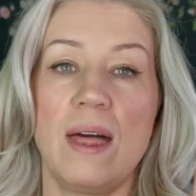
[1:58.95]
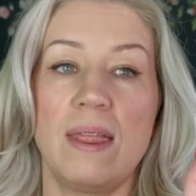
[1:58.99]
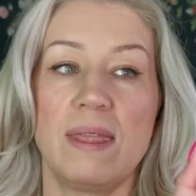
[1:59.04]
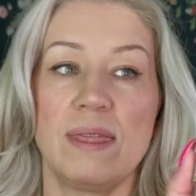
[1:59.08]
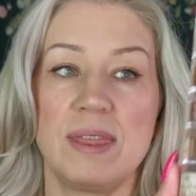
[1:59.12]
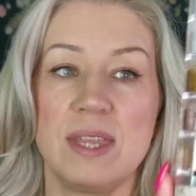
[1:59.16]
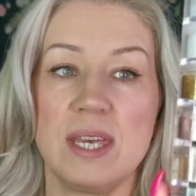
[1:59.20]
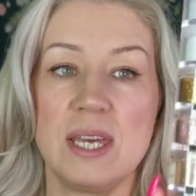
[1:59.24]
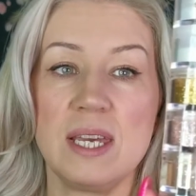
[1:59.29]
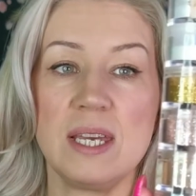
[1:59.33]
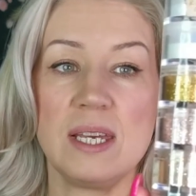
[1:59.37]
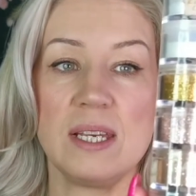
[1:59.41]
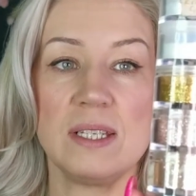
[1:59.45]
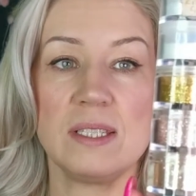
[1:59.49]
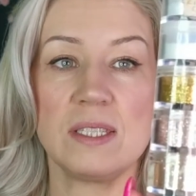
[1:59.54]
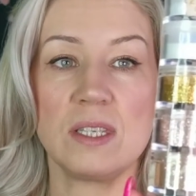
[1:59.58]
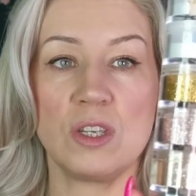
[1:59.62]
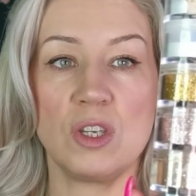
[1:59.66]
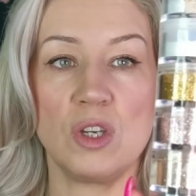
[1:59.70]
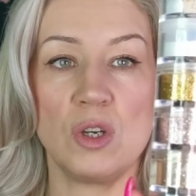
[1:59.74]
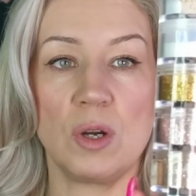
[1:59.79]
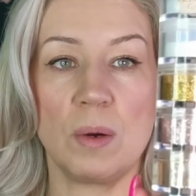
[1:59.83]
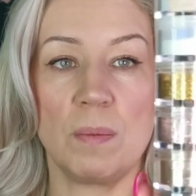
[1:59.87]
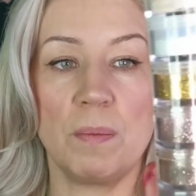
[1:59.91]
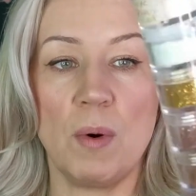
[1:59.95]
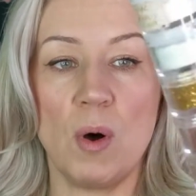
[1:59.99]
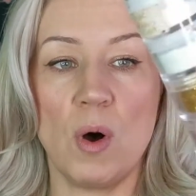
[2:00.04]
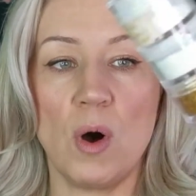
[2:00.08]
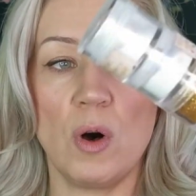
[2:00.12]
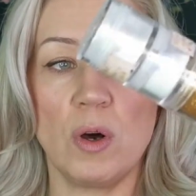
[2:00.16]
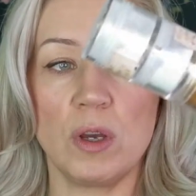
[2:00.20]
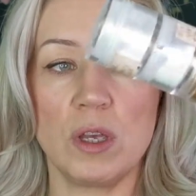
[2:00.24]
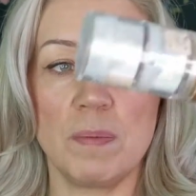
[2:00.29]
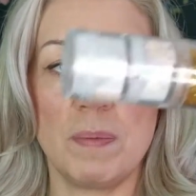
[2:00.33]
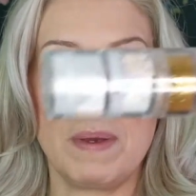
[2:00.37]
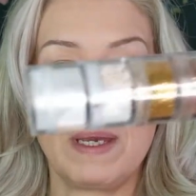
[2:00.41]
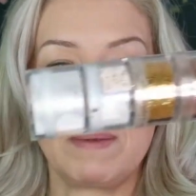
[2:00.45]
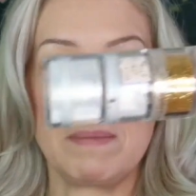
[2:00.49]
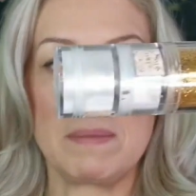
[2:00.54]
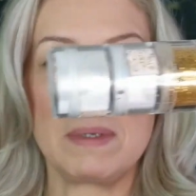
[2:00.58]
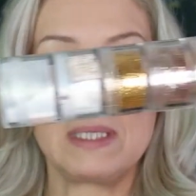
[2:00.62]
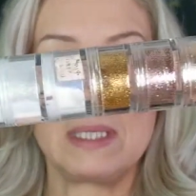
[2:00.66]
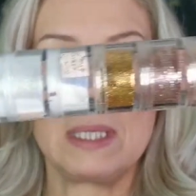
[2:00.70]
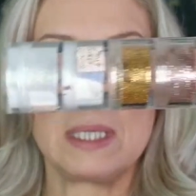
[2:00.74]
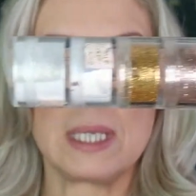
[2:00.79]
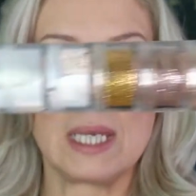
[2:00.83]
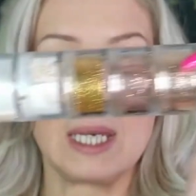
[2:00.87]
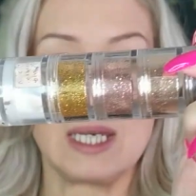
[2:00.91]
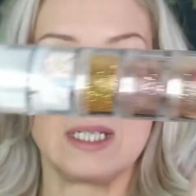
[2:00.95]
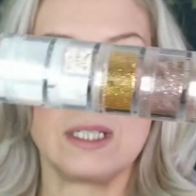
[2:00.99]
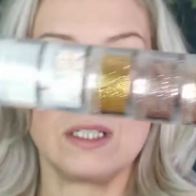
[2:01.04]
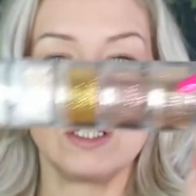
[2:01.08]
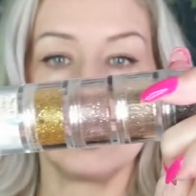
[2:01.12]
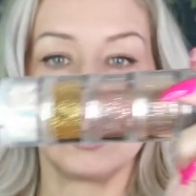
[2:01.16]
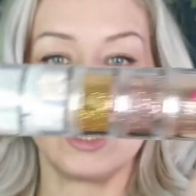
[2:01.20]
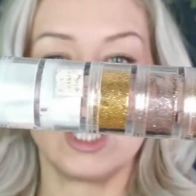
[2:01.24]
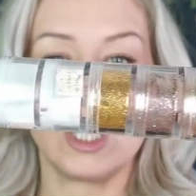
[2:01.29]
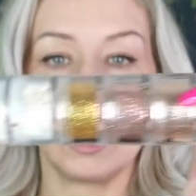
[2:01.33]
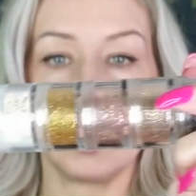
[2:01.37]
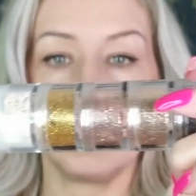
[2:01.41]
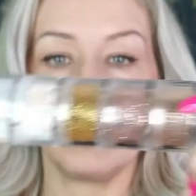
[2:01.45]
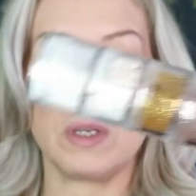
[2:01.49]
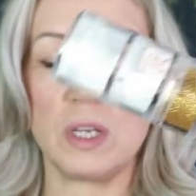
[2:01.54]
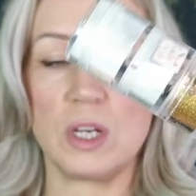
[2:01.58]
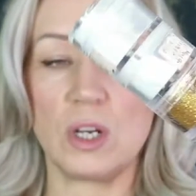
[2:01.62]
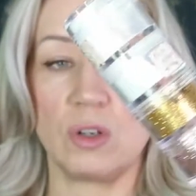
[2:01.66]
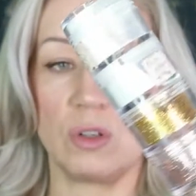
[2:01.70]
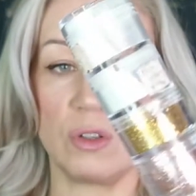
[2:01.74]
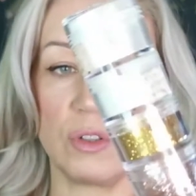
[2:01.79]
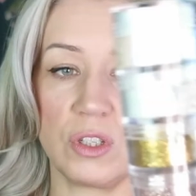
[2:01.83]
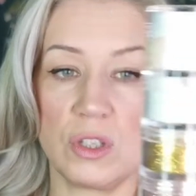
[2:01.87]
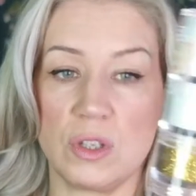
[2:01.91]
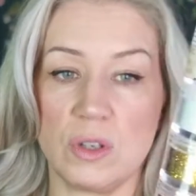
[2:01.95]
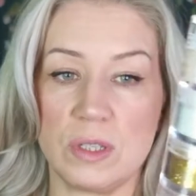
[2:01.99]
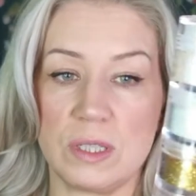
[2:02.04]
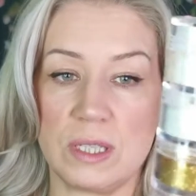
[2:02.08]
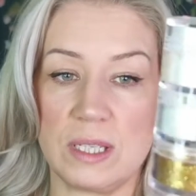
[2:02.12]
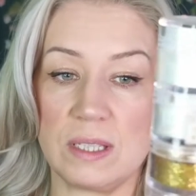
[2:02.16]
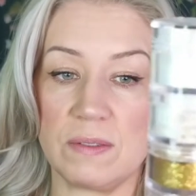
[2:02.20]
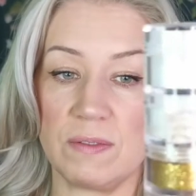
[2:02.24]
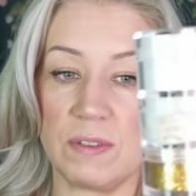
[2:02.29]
These you can put all your pigments into. You can also use these for